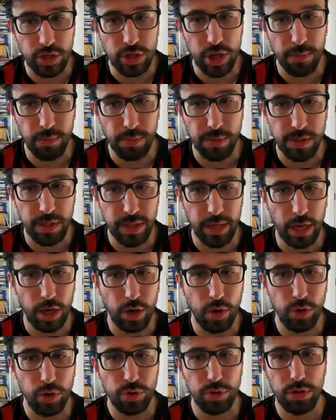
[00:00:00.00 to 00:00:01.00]
Champions League and
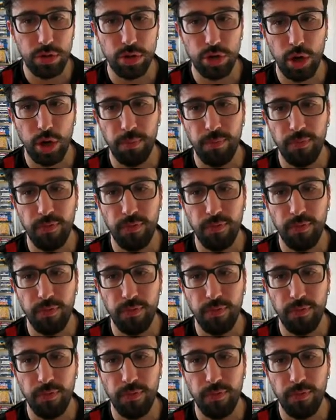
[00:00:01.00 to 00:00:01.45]
go to the top